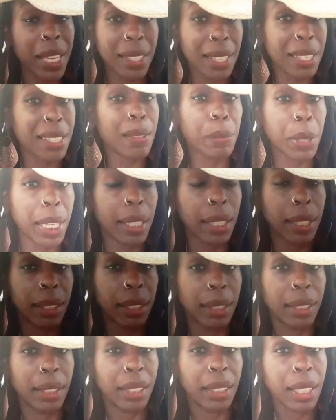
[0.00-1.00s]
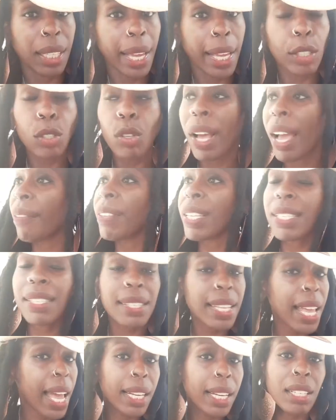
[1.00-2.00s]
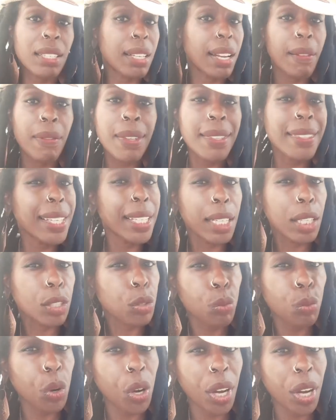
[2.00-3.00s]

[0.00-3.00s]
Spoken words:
this money. And you'll have the status and everything that you want,